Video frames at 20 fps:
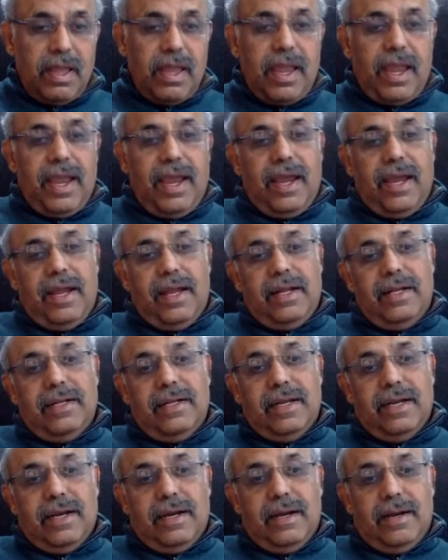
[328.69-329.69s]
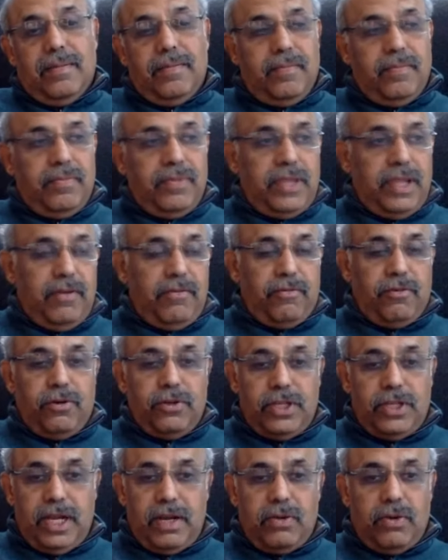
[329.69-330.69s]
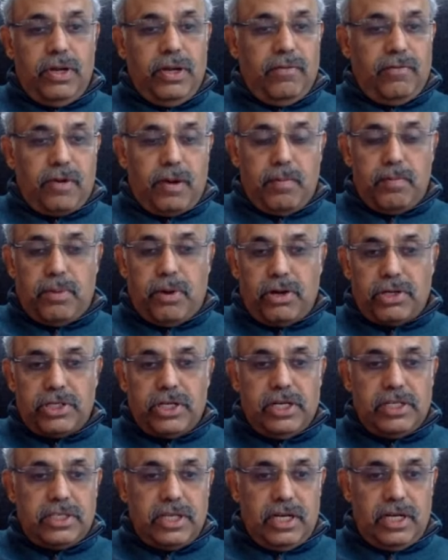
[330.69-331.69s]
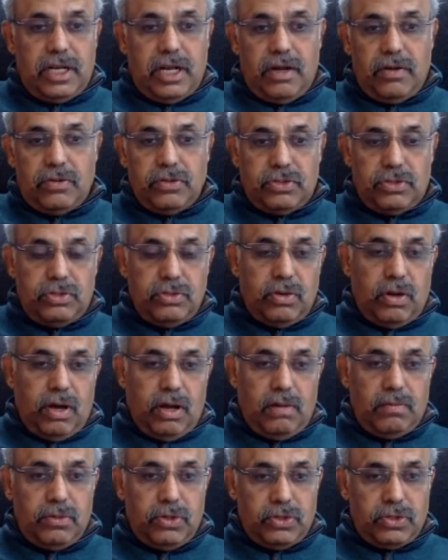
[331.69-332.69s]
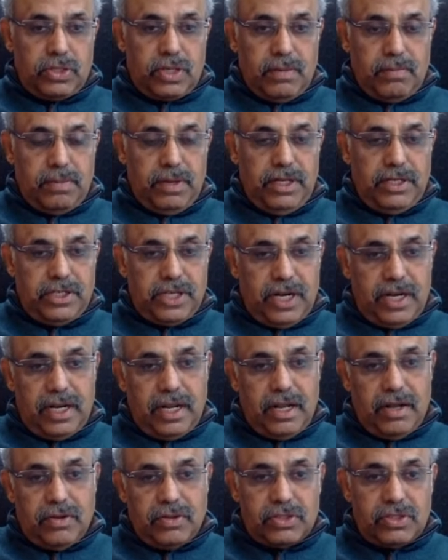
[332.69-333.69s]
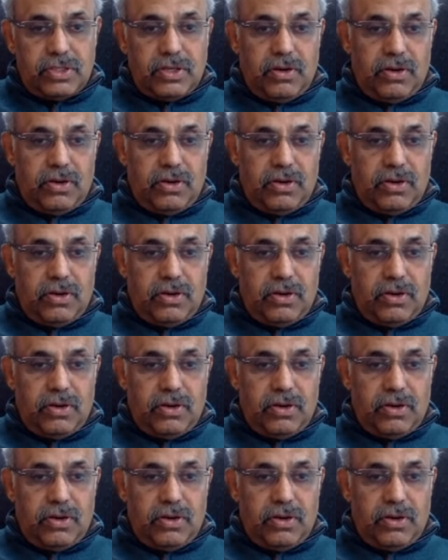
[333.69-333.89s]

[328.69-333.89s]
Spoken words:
And therefore, they're going from partial shutdowns to almost complete shutdowns.